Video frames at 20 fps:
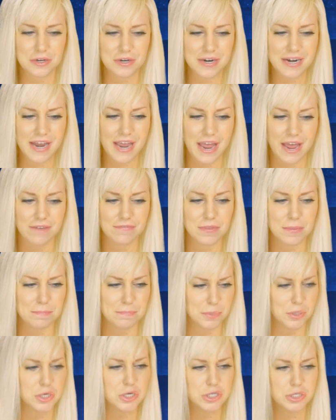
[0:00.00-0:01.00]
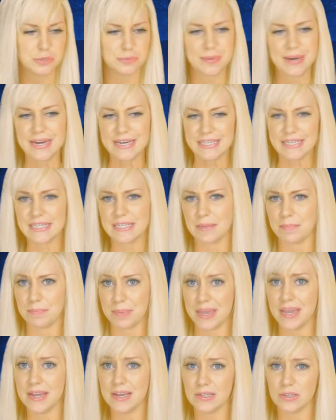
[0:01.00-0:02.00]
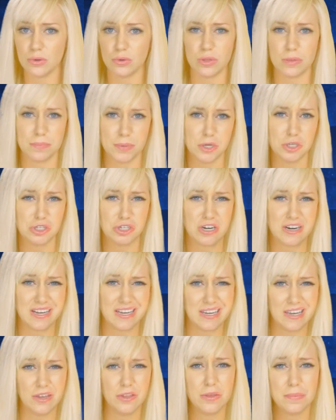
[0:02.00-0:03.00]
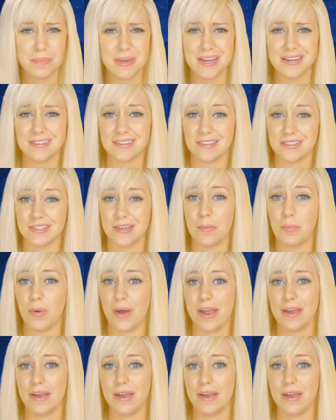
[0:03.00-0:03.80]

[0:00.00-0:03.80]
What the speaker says: they're gonna have the birds racing the pigs or the birds trying to kill the pigs in some